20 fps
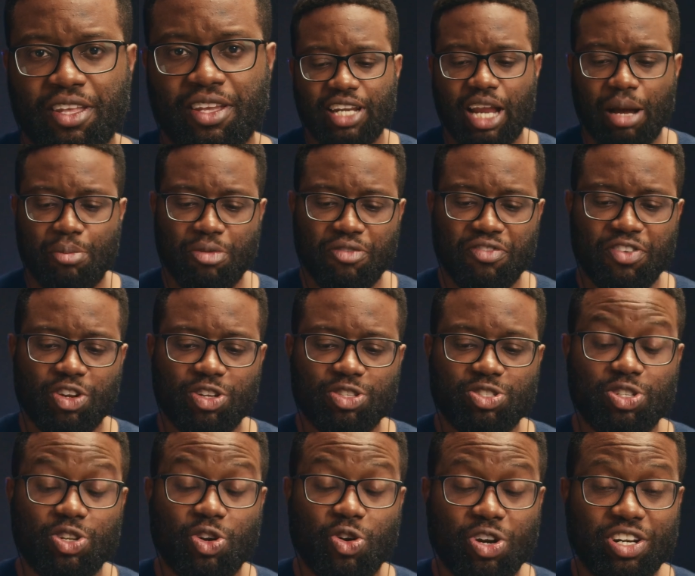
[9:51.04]
Now moving on
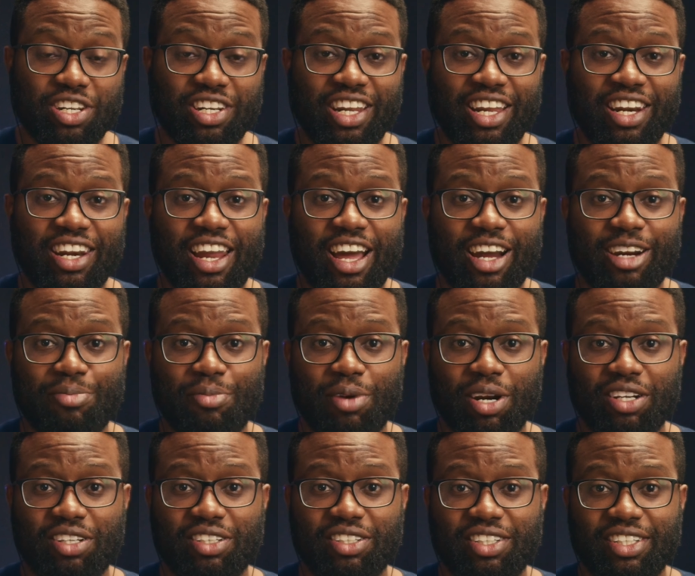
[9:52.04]
to the Hollyland Lark
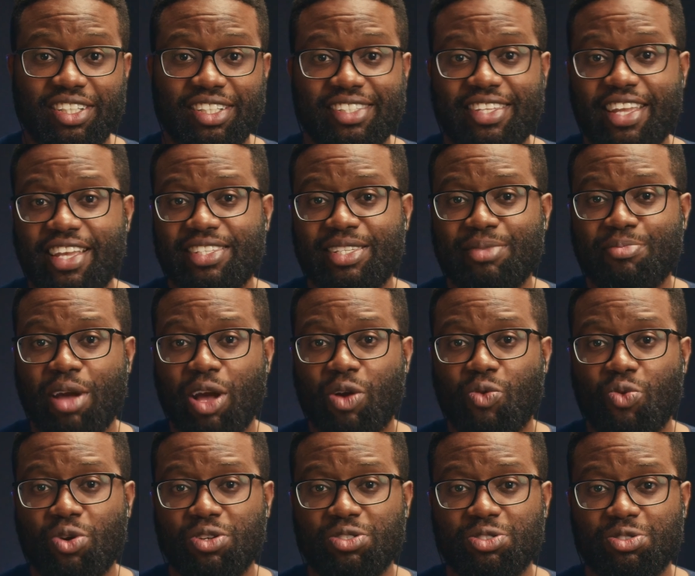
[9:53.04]
Max. Testing
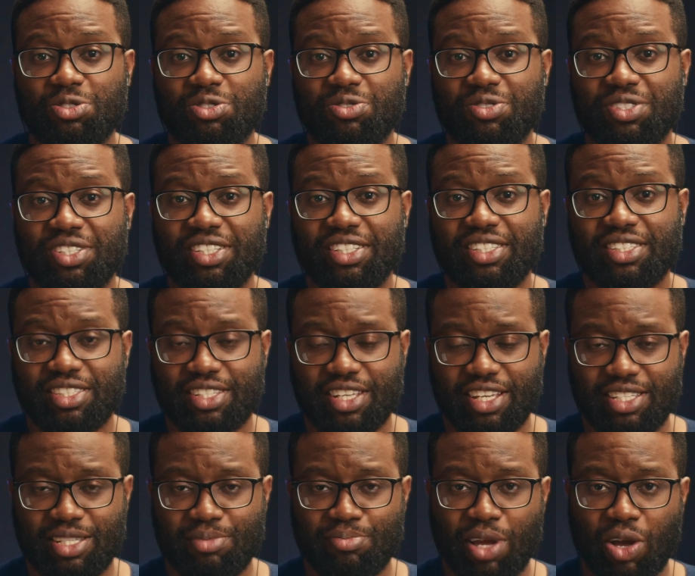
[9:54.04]
mic 1, 2, 3,
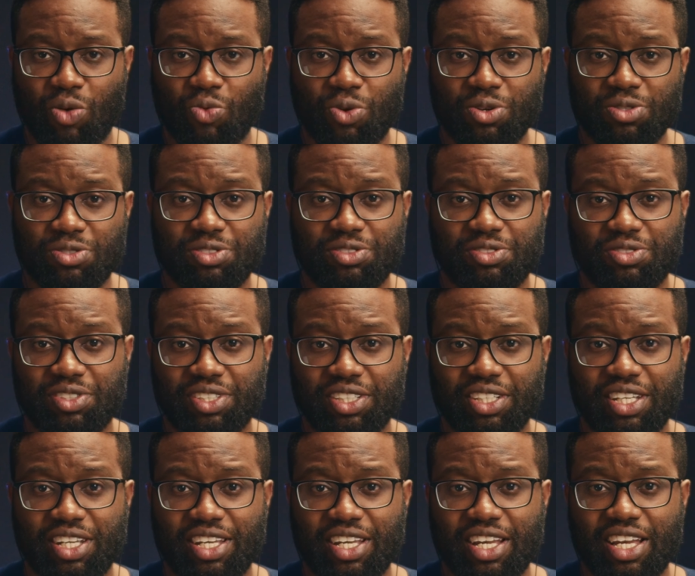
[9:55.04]
testing mic 1, 2, 3,
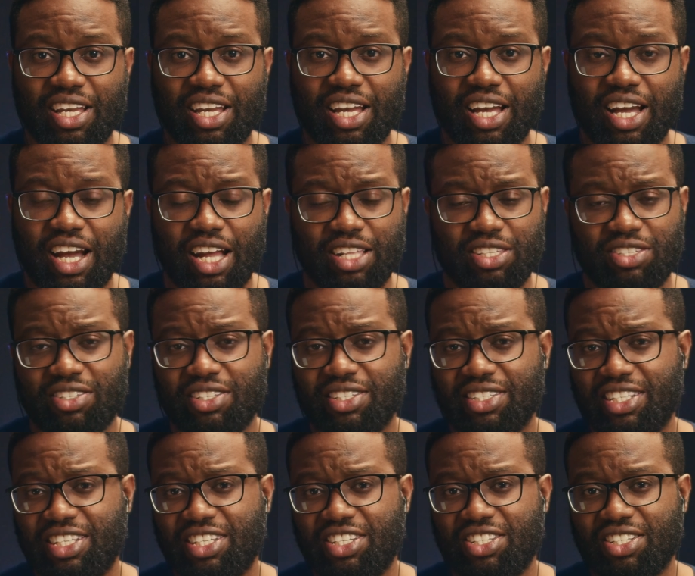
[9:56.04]
and to the
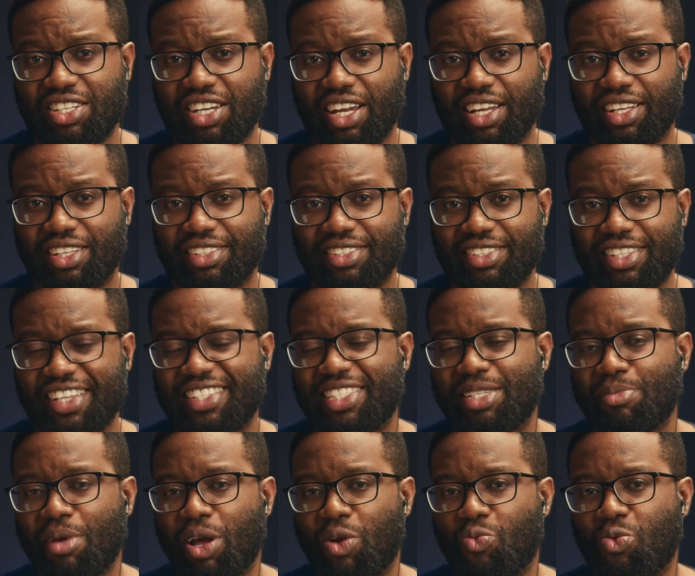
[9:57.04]
DJI
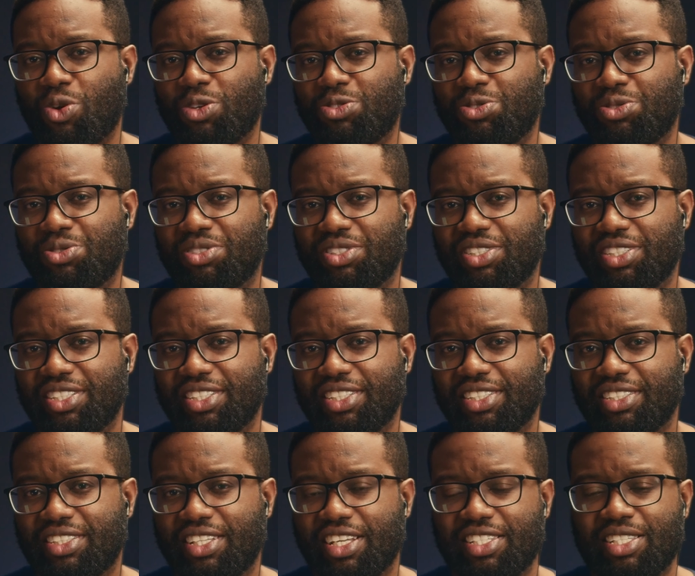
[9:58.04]
testing mic 123,
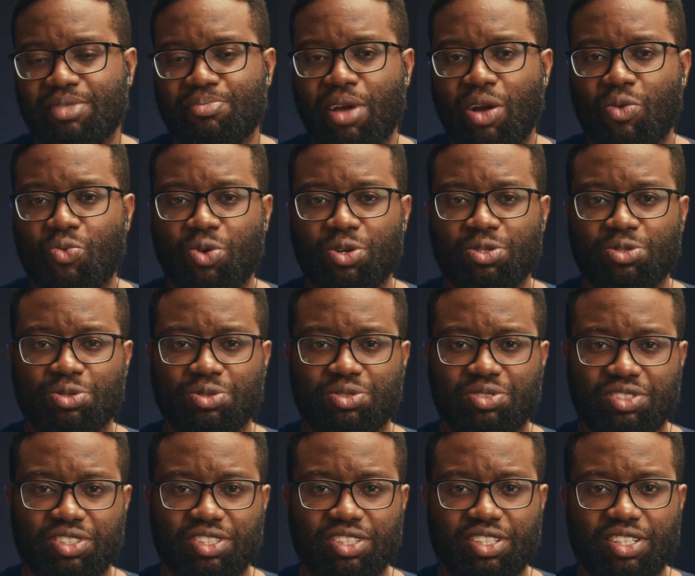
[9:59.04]
testing mic
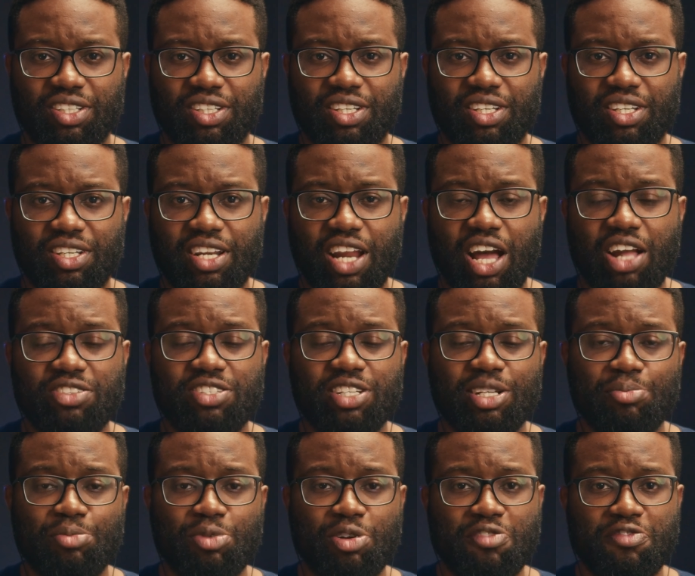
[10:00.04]
123. Now to
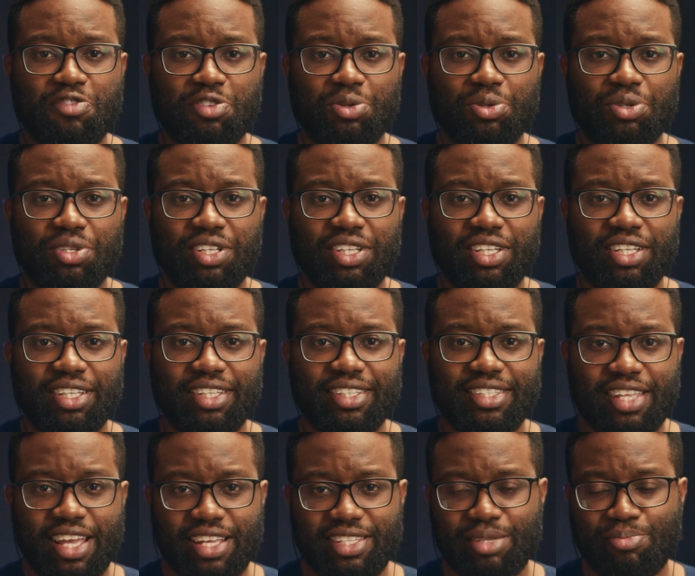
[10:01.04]
the Movo
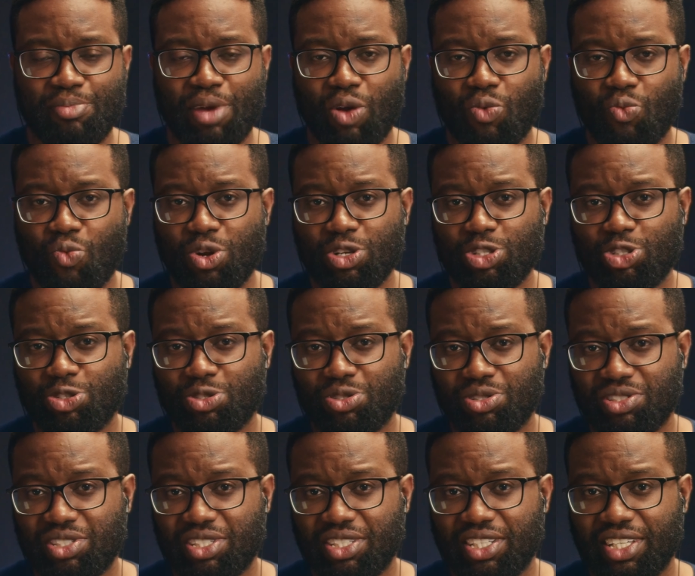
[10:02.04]
testing mic
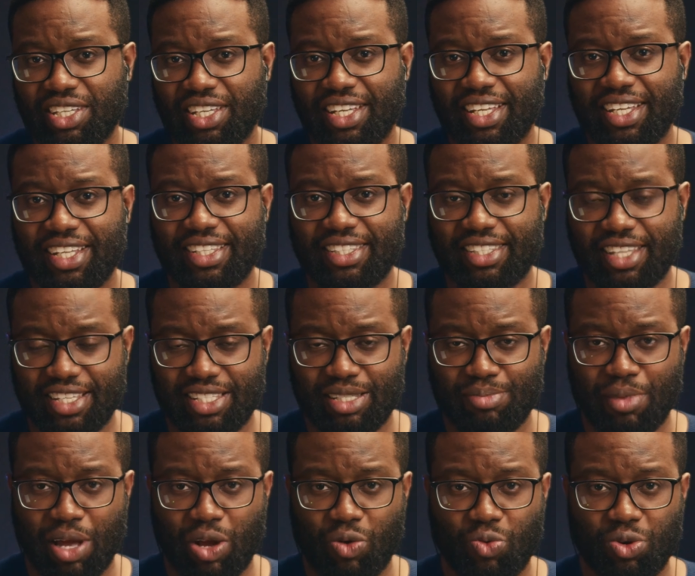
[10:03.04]
123, testing mic